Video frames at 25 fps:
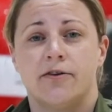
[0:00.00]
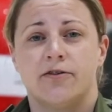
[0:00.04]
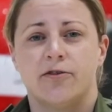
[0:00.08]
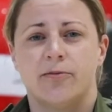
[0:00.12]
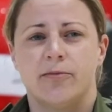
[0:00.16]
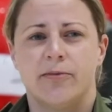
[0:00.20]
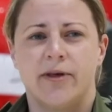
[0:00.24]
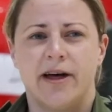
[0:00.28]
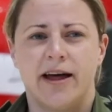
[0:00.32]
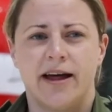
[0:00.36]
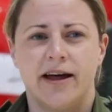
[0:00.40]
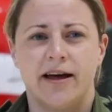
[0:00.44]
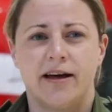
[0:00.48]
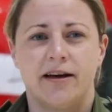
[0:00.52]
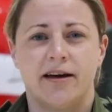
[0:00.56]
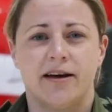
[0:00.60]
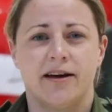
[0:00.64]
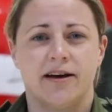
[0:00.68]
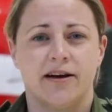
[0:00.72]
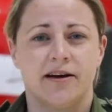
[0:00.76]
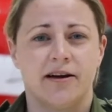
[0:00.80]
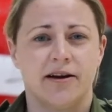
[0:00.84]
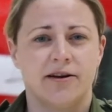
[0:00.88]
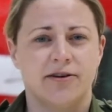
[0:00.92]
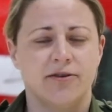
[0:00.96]
From there,
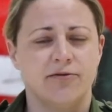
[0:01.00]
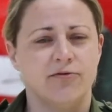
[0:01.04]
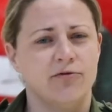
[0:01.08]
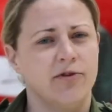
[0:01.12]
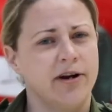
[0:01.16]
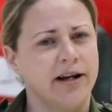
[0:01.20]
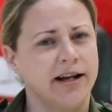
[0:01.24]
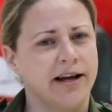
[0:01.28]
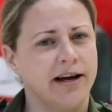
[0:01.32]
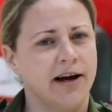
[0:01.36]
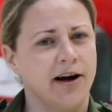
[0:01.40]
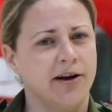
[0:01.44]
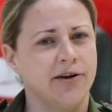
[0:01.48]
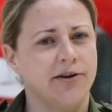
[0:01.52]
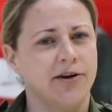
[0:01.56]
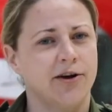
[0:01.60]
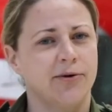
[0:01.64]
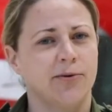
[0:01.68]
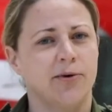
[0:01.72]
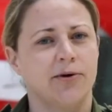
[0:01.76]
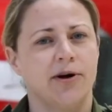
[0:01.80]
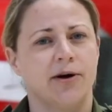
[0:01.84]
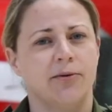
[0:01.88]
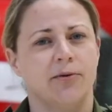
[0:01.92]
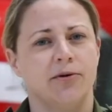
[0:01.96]
I didn't really kind of
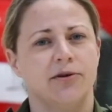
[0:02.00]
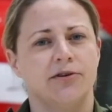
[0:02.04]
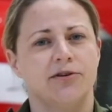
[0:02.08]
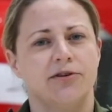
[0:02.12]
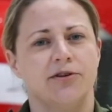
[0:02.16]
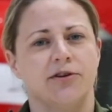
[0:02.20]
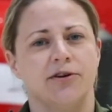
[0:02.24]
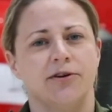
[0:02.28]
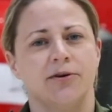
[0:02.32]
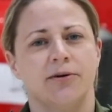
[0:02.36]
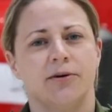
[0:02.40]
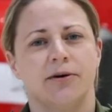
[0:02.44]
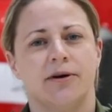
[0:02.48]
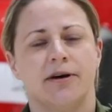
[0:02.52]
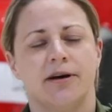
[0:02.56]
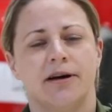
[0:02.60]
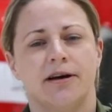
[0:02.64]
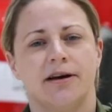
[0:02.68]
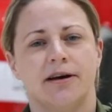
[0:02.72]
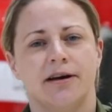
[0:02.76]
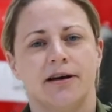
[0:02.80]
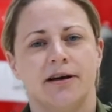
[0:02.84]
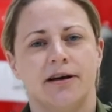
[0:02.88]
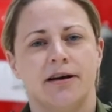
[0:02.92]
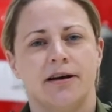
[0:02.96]
know what I wanted to do.
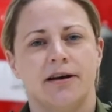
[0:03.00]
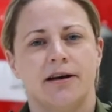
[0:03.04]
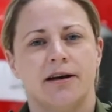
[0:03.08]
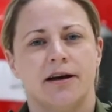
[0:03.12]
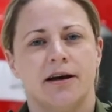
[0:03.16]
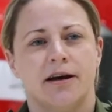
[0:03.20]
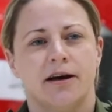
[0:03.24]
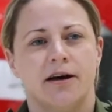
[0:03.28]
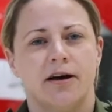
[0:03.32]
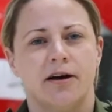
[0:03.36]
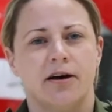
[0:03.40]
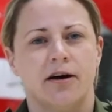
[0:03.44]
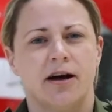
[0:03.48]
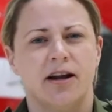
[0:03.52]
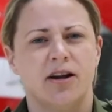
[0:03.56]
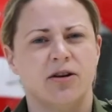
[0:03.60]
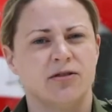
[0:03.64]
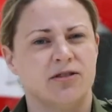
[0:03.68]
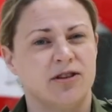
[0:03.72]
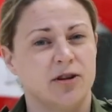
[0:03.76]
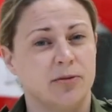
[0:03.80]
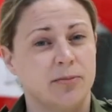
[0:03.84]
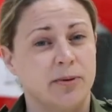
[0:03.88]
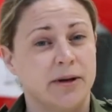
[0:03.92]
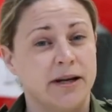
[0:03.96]
Uh, I
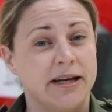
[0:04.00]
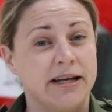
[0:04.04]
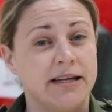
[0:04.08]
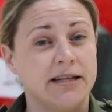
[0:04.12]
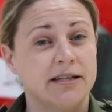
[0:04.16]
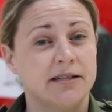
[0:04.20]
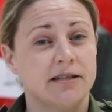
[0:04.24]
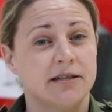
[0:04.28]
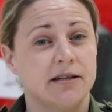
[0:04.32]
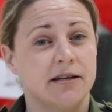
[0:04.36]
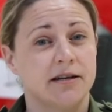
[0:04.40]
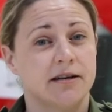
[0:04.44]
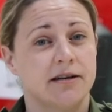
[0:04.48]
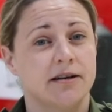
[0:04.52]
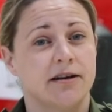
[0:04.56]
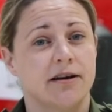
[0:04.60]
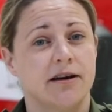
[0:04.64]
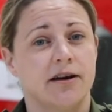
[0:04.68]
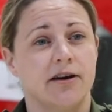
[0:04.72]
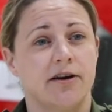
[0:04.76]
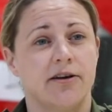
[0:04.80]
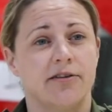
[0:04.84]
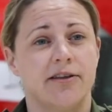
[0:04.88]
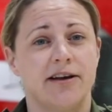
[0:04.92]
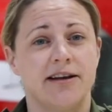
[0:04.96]
looked at the police.
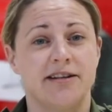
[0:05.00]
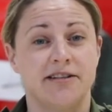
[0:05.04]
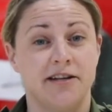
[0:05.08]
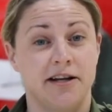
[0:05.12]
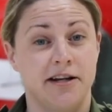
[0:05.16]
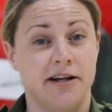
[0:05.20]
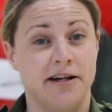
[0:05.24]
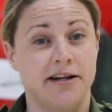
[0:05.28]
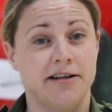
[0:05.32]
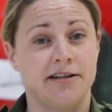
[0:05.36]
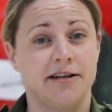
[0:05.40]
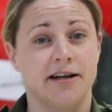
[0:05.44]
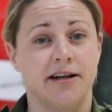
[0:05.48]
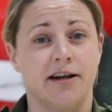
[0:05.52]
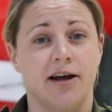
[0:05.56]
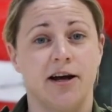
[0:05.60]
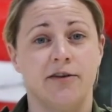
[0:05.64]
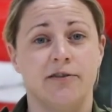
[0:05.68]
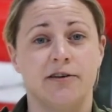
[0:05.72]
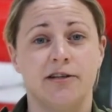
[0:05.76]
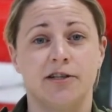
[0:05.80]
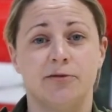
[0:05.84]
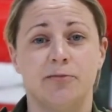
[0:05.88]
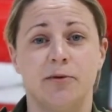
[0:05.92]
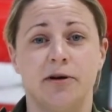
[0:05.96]
Uh, they said I need to get
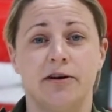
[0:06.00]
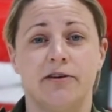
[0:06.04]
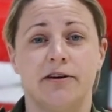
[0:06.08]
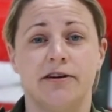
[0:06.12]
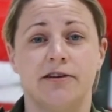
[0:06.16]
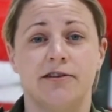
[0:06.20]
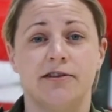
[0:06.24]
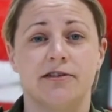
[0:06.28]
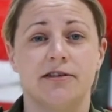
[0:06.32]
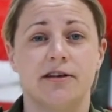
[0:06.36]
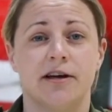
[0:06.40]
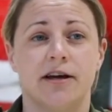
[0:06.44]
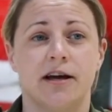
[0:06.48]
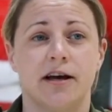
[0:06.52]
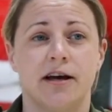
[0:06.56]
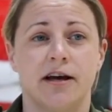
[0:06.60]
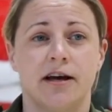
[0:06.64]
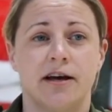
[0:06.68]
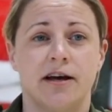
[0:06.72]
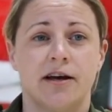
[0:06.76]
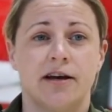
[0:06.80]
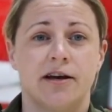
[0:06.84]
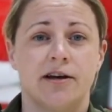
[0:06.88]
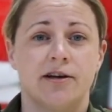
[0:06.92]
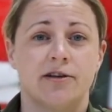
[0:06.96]
life experience.
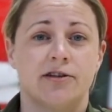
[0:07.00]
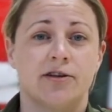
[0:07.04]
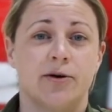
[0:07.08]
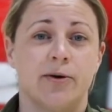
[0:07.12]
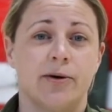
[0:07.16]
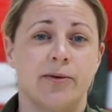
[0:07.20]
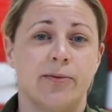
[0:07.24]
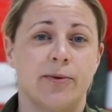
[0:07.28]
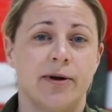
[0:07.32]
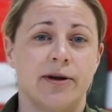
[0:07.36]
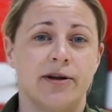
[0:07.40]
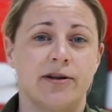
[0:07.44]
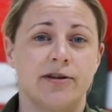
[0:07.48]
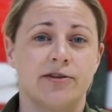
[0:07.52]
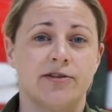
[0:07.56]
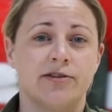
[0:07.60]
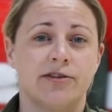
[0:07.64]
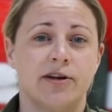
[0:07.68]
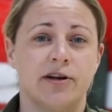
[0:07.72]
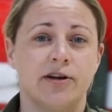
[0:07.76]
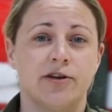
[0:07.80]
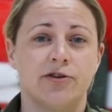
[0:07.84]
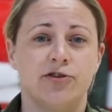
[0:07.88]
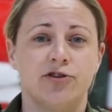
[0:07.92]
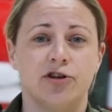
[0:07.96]
So I went and
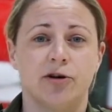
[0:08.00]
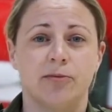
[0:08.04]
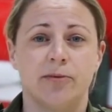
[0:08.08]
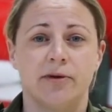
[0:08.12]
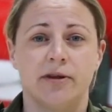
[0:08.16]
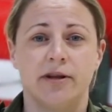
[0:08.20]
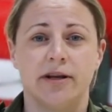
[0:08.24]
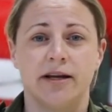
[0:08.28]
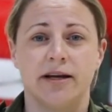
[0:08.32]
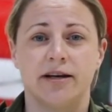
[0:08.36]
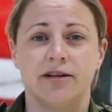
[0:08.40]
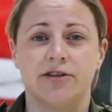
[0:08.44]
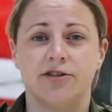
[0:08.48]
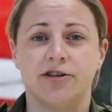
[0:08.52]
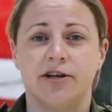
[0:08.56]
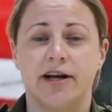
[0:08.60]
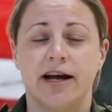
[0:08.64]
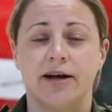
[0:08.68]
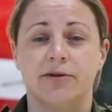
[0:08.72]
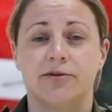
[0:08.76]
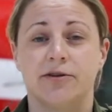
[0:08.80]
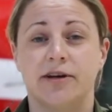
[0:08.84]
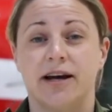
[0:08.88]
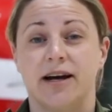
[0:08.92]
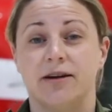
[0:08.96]
started a job at the Lincolnshire
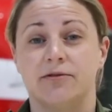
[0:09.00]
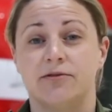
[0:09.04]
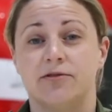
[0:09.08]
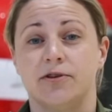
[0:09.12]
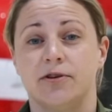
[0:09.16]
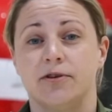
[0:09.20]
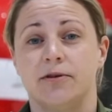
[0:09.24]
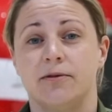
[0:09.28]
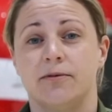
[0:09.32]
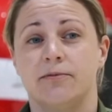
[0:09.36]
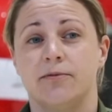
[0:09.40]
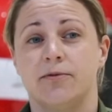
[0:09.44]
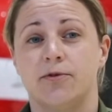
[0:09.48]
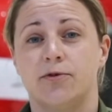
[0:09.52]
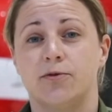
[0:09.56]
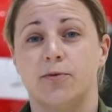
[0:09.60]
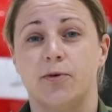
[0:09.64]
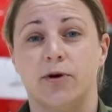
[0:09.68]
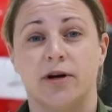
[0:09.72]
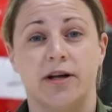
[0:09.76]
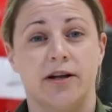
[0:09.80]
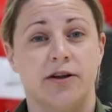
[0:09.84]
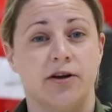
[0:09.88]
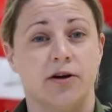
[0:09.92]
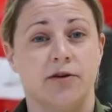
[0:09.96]
County Council, just
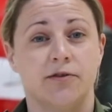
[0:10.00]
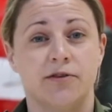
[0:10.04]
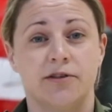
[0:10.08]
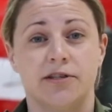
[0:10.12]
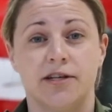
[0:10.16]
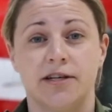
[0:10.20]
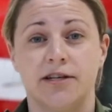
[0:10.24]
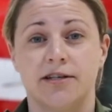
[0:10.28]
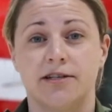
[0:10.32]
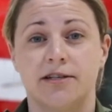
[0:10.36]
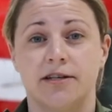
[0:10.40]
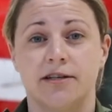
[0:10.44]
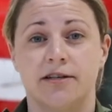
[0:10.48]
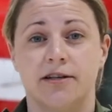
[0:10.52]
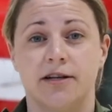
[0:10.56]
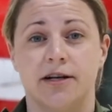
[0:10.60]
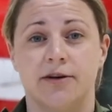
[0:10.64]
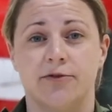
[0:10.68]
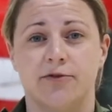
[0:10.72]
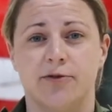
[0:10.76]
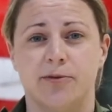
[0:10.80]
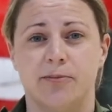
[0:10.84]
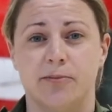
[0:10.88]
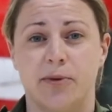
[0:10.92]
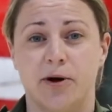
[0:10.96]
working in the offices,
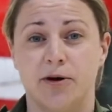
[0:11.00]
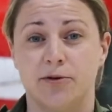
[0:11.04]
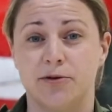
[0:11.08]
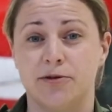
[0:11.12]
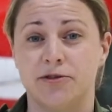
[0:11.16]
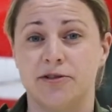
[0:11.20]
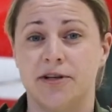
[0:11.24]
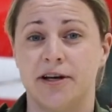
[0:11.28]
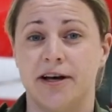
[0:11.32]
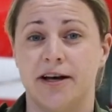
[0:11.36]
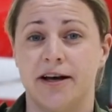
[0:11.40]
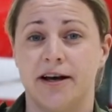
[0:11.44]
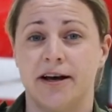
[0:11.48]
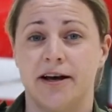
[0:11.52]
delivering post.